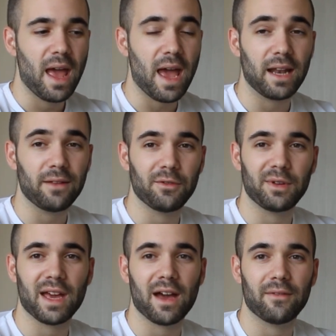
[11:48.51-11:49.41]
And if you
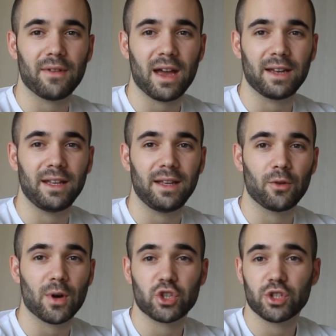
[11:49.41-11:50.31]
have any
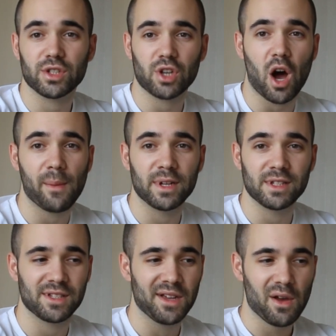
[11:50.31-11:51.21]
questions,
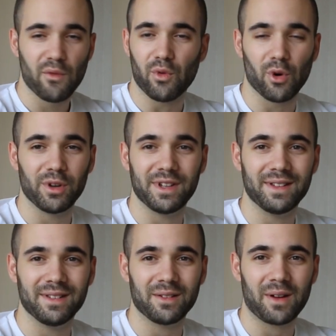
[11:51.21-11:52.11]
comments for
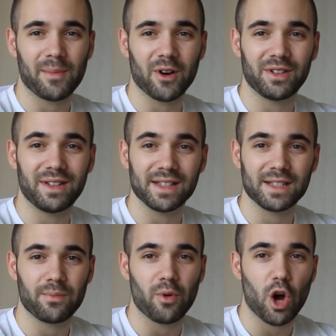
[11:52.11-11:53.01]
about
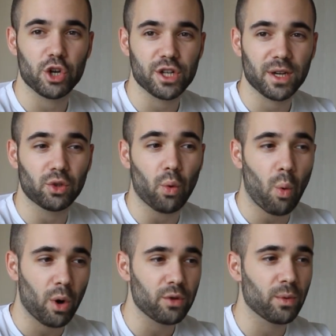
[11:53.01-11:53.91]
this project
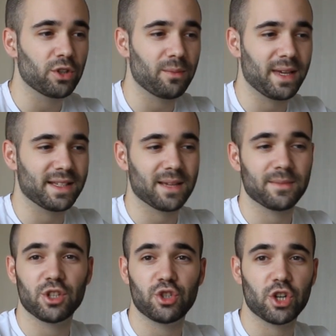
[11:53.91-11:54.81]
or you want to make some
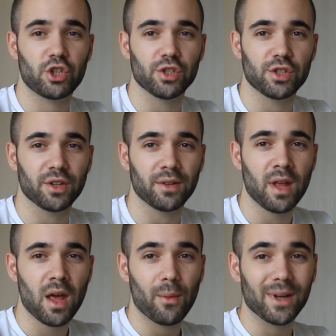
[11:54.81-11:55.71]
suggestions on
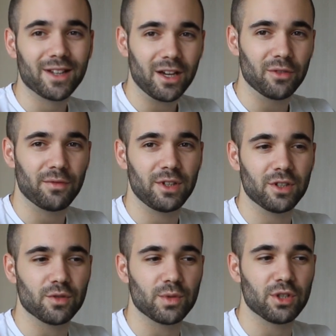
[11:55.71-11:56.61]
what kind of
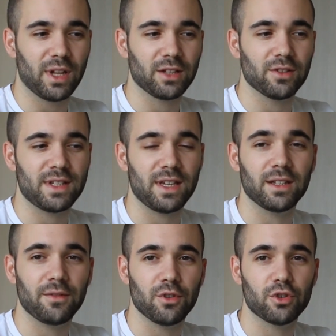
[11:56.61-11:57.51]
videos would you like to see in
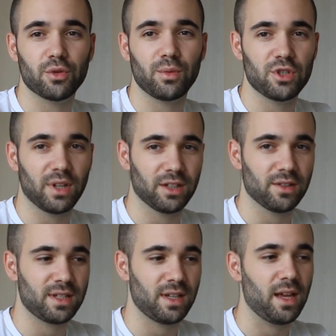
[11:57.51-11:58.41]
the future? Would you like
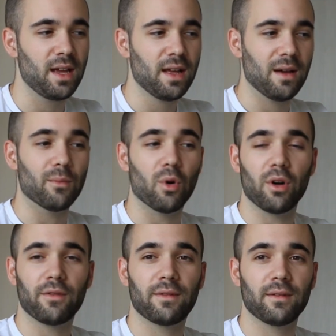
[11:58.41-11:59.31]
to see
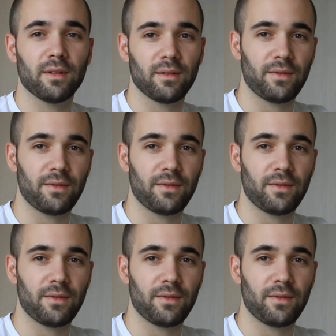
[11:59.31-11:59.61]
more of uh,